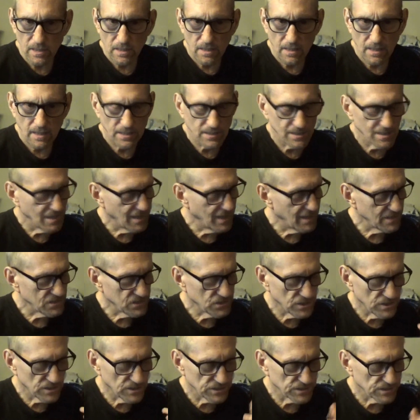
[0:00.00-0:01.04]
and not
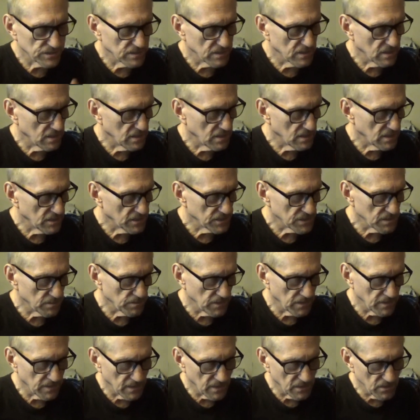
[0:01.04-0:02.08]
just
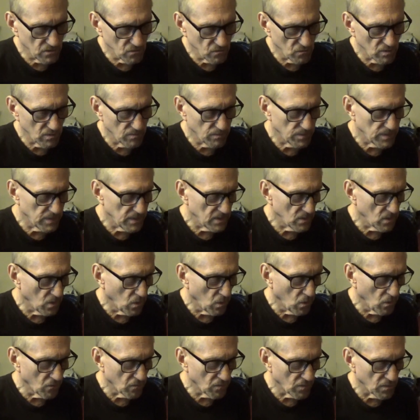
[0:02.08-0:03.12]
something that you repeat
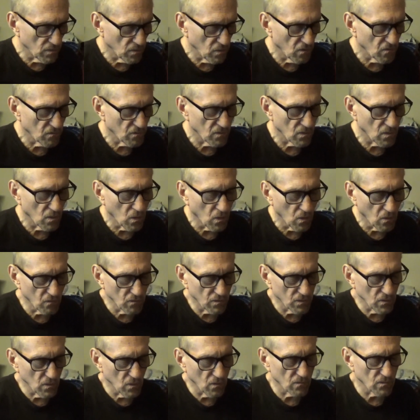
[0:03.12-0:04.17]
over and
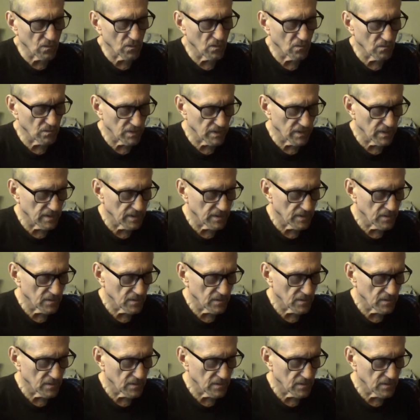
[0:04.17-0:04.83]
over again.